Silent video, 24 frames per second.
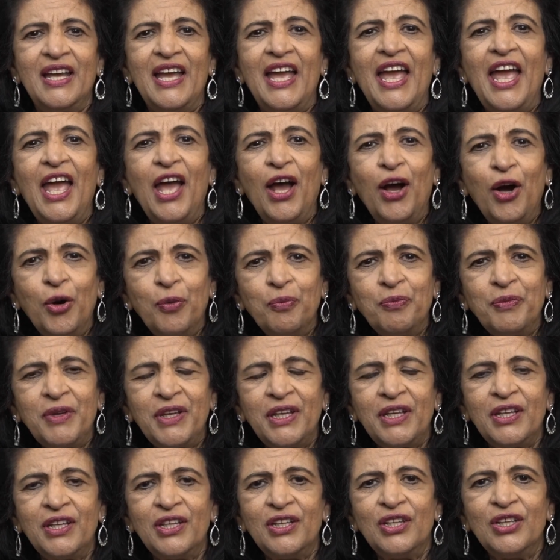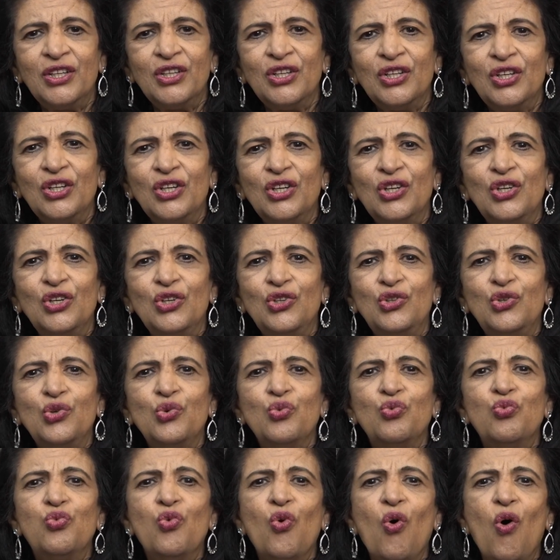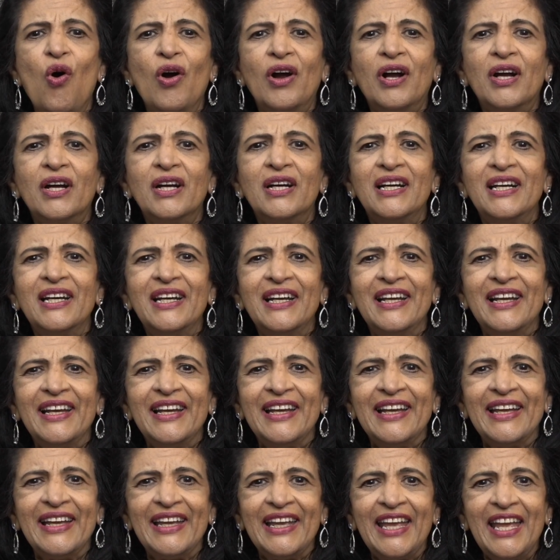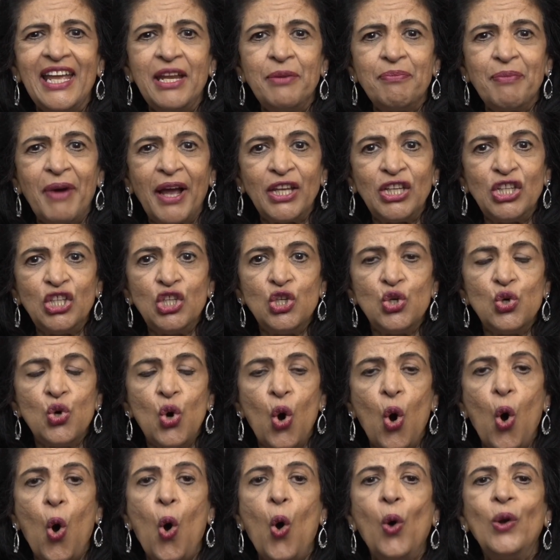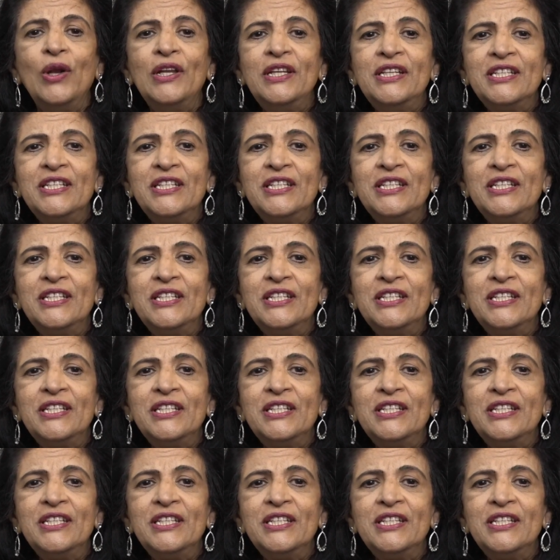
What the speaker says: Help me to walk in my new Holy